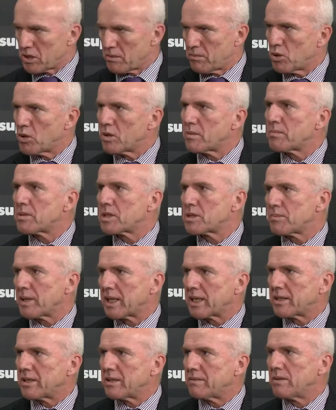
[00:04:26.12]
support
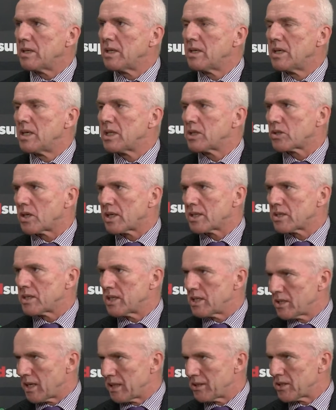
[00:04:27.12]
perspective,
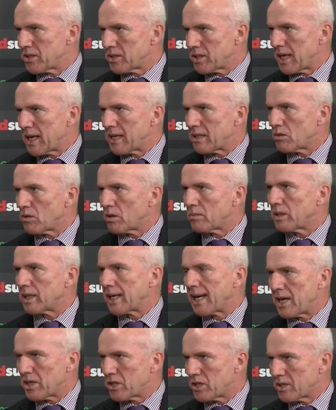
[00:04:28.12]
trustees understand their
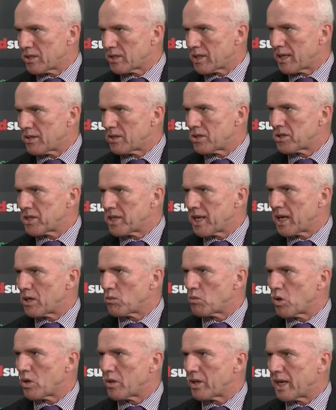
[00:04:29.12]
obligations,
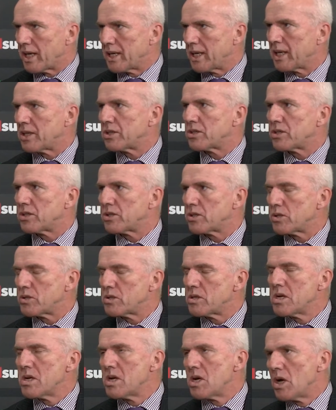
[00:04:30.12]
understand what they need to
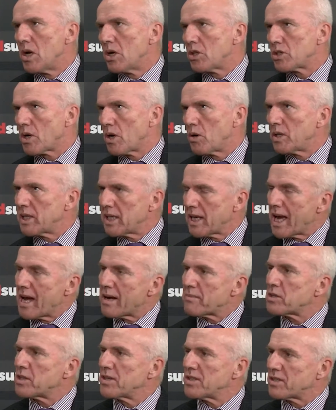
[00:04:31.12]
do. So, in the
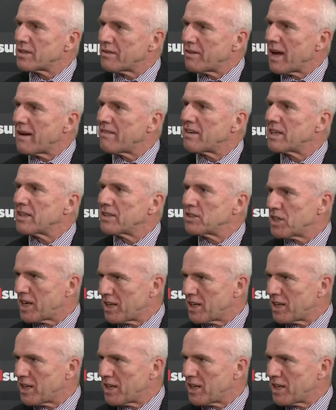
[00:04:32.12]
absence of having